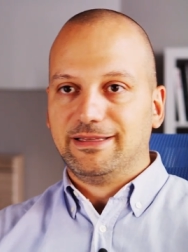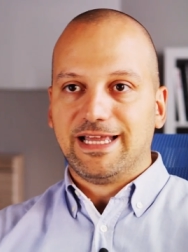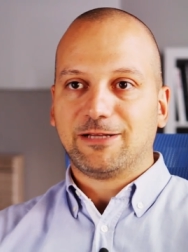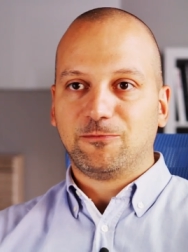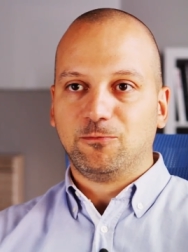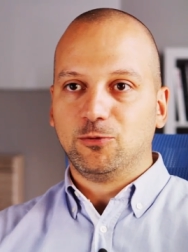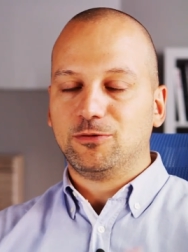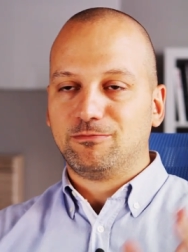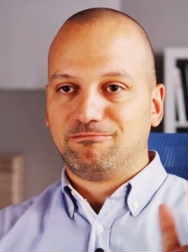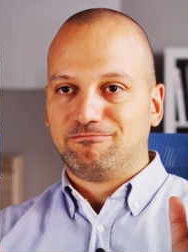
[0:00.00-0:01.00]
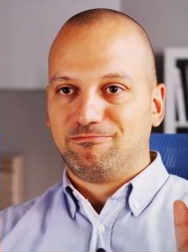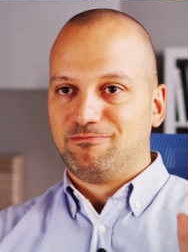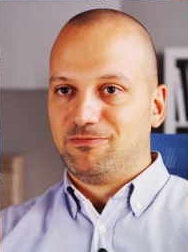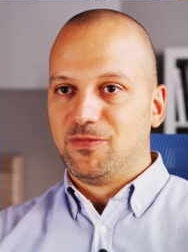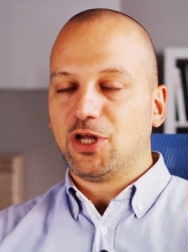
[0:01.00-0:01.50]
That would
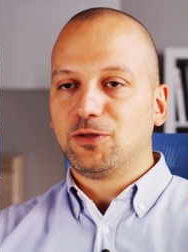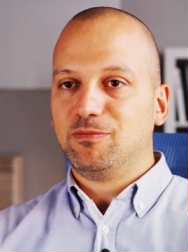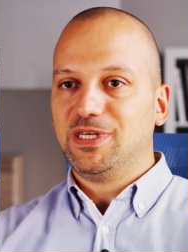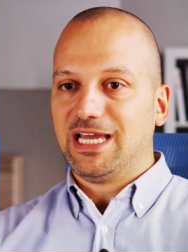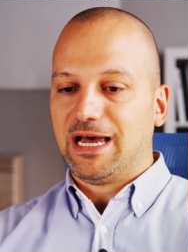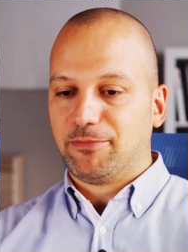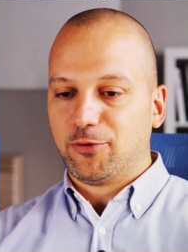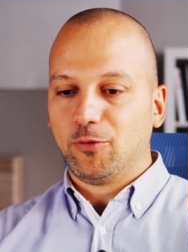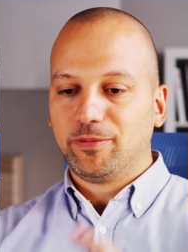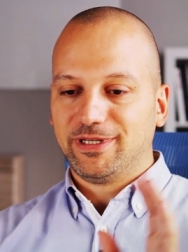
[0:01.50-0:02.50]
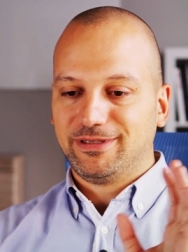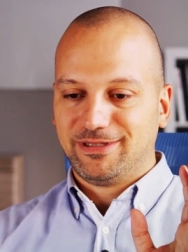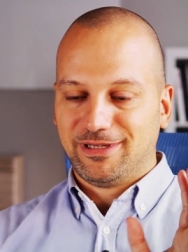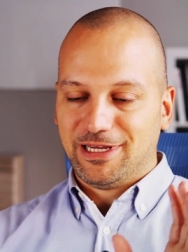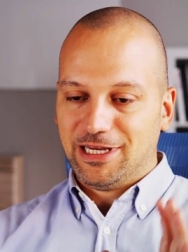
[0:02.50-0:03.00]
not be appropriate